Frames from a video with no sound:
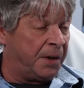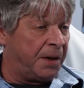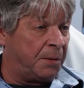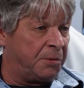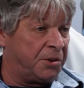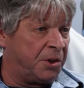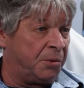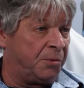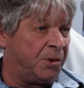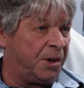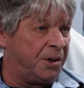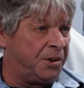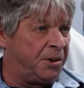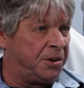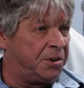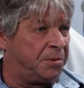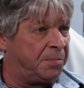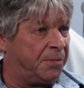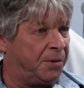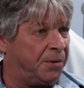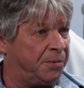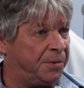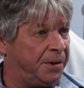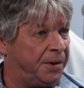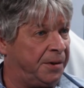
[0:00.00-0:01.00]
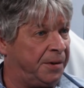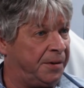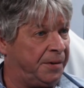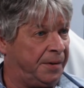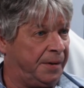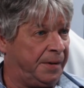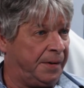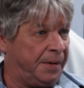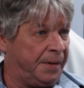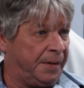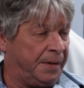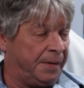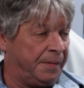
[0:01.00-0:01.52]
I was at work this morning.
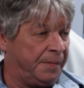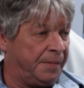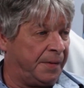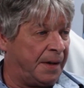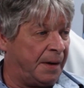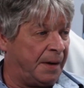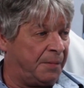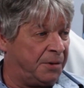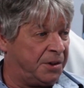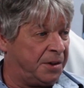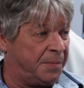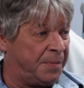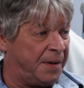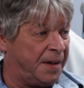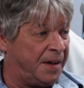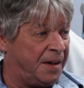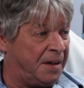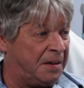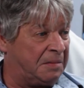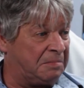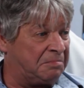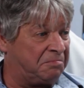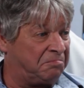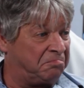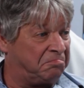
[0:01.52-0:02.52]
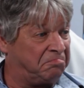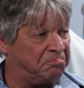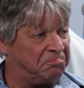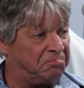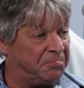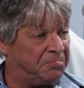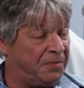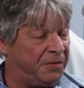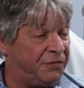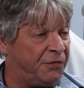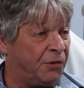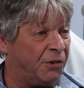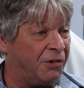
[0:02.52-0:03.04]
That was about
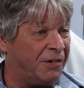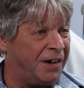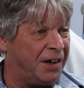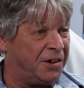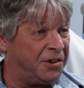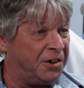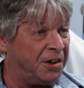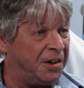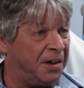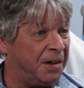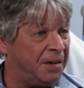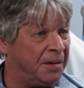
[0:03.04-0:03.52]
4 hours ago.